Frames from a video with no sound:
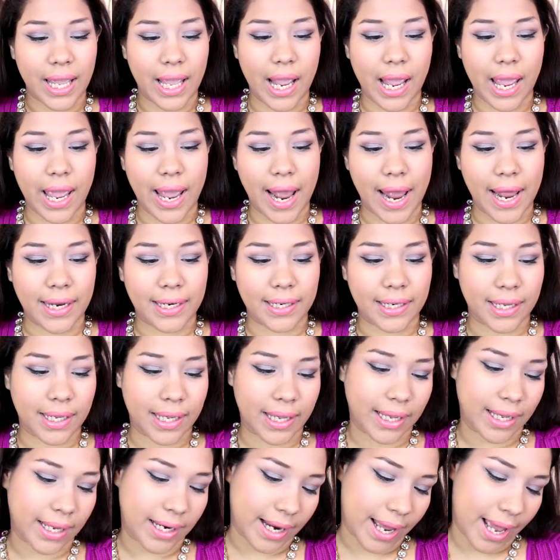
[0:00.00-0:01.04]
and
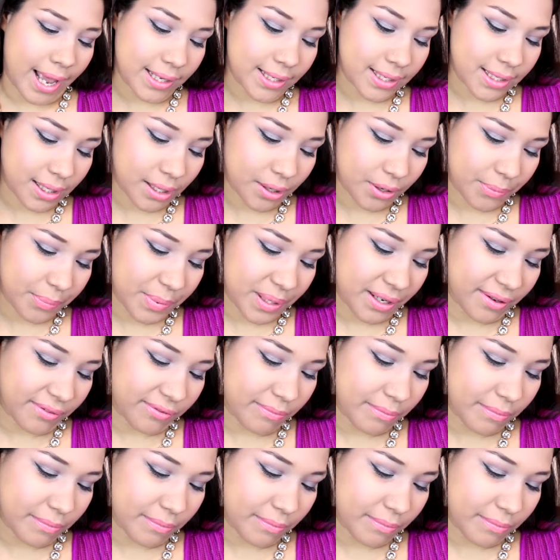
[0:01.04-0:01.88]
it has a little bit of